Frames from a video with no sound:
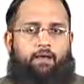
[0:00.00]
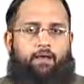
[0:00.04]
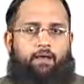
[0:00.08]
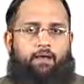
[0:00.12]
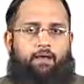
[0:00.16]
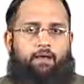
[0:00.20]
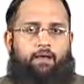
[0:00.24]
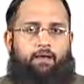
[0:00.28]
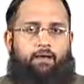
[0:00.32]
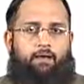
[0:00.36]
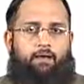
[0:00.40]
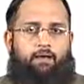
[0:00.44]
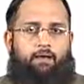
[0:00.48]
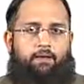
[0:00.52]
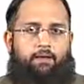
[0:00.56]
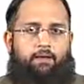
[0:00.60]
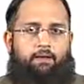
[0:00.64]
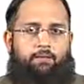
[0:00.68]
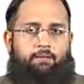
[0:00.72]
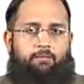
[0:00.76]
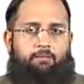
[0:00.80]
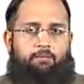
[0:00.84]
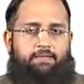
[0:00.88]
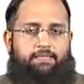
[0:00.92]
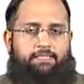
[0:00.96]

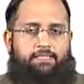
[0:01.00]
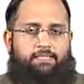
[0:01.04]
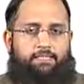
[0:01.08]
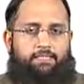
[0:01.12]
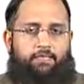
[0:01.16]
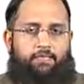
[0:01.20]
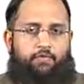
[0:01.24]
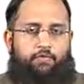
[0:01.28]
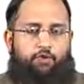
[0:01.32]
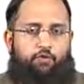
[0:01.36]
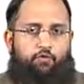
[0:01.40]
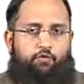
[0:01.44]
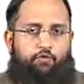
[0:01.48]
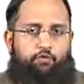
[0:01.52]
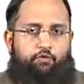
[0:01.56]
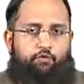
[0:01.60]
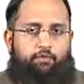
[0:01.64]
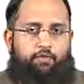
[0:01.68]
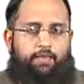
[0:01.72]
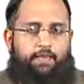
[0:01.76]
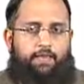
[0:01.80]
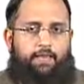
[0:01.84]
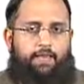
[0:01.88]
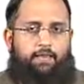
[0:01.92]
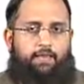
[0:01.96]
basically you
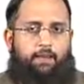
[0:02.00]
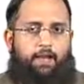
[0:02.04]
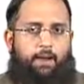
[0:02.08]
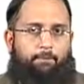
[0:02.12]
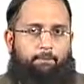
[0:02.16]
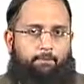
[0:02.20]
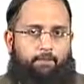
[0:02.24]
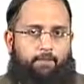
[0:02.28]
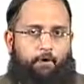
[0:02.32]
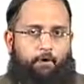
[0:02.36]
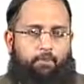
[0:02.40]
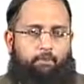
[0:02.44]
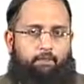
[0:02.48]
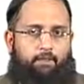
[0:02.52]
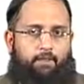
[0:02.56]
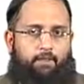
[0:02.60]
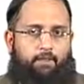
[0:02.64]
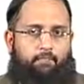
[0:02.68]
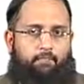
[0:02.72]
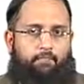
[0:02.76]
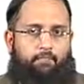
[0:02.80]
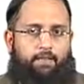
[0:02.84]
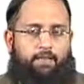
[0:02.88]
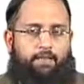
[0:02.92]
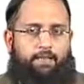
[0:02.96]
feel a
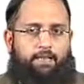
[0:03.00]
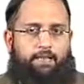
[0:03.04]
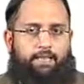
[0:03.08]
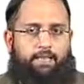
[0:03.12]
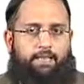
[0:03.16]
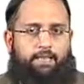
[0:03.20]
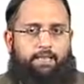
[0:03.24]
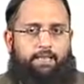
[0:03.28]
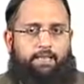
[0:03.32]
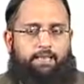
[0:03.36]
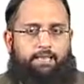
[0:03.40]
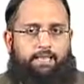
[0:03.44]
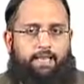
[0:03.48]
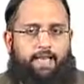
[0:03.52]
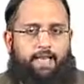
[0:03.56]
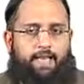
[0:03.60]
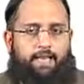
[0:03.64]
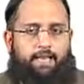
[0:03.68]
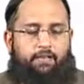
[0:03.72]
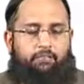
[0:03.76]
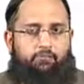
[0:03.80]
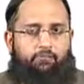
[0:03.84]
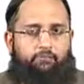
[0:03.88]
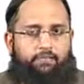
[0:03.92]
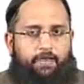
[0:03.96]
problem
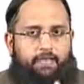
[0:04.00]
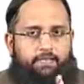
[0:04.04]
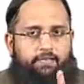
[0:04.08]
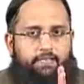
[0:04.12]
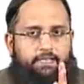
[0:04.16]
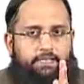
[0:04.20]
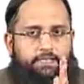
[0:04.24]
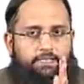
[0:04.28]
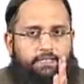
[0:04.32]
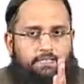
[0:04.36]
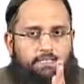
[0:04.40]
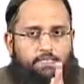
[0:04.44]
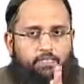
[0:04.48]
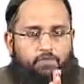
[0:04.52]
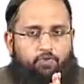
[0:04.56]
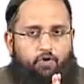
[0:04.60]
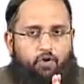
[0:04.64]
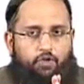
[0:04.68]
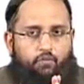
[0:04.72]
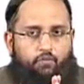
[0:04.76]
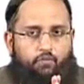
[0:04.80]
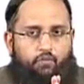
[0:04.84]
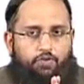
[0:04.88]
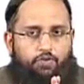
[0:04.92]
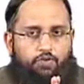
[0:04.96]
that whether this
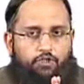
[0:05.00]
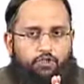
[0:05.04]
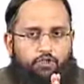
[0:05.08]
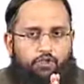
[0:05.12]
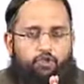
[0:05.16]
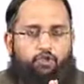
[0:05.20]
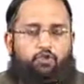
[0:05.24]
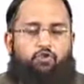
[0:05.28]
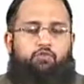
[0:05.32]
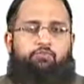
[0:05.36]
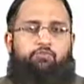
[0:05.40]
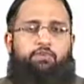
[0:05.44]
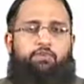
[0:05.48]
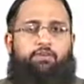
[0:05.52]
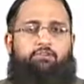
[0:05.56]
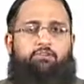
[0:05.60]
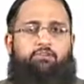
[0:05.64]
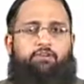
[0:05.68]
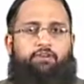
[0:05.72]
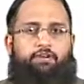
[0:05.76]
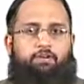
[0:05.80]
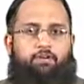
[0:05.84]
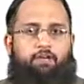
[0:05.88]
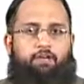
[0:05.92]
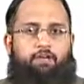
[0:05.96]
software should be
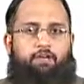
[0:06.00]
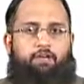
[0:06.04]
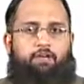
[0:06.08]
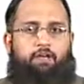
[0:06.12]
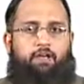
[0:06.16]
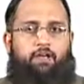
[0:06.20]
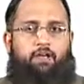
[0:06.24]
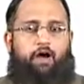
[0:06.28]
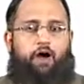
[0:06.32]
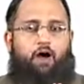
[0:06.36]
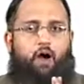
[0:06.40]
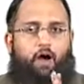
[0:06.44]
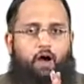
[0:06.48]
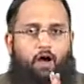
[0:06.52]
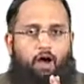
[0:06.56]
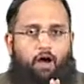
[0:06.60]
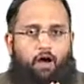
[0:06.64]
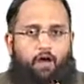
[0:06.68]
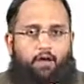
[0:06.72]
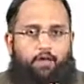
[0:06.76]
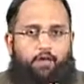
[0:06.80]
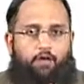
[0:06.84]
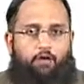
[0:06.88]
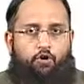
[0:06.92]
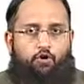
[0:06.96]
treated
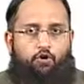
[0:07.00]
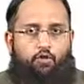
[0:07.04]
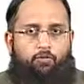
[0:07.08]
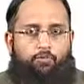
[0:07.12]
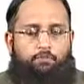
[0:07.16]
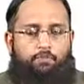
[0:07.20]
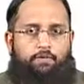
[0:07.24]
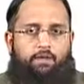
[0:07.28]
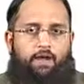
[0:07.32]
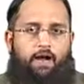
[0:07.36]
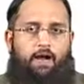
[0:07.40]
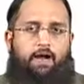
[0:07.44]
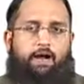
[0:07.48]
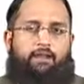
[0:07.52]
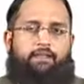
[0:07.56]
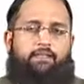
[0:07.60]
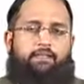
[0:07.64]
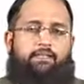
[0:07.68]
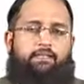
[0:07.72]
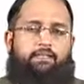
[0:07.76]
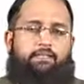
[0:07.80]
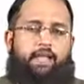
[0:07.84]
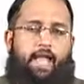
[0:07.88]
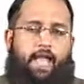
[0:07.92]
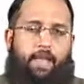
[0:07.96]
or grouped
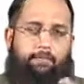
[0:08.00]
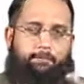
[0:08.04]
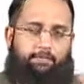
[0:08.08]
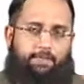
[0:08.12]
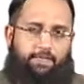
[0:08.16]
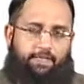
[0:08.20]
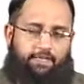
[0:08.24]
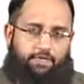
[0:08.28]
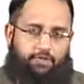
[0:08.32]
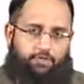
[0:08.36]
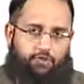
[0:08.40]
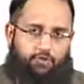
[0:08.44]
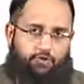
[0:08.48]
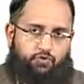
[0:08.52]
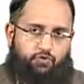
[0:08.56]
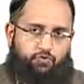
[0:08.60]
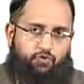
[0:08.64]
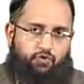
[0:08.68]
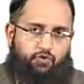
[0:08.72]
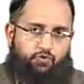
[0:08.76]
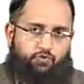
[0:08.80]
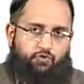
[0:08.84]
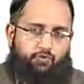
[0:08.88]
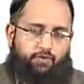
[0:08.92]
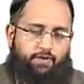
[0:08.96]
under the application
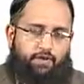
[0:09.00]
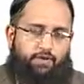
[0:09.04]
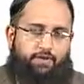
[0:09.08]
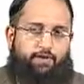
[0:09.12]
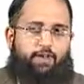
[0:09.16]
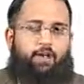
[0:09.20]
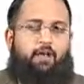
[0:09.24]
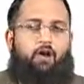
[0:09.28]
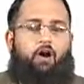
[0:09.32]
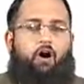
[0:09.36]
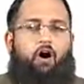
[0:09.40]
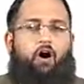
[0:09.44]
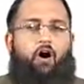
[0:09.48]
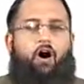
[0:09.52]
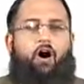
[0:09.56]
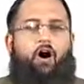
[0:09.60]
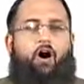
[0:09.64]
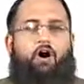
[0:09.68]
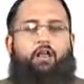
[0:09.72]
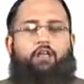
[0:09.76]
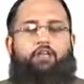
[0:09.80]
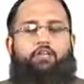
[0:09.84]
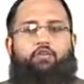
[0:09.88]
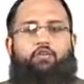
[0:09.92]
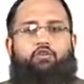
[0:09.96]
software,
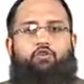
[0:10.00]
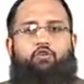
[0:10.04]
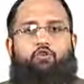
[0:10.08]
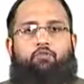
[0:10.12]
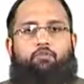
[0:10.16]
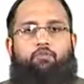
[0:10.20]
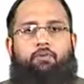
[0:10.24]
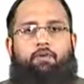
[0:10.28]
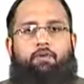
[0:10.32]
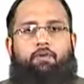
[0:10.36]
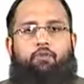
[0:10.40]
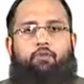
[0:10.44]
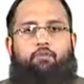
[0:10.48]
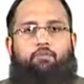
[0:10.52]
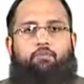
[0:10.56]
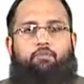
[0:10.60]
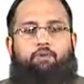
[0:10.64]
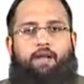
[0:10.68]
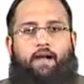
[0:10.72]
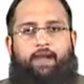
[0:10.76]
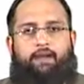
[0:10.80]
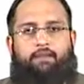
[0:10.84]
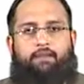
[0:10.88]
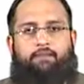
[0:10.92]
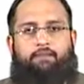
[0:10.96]
or it should be grouped
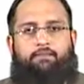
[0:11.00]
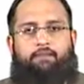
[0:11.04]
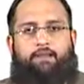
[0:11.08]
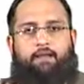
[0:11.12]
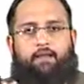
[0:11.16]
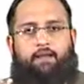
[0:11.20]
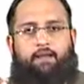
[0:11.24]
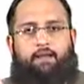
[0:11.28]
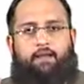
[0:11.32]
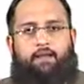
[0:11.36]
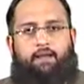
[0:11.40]
under the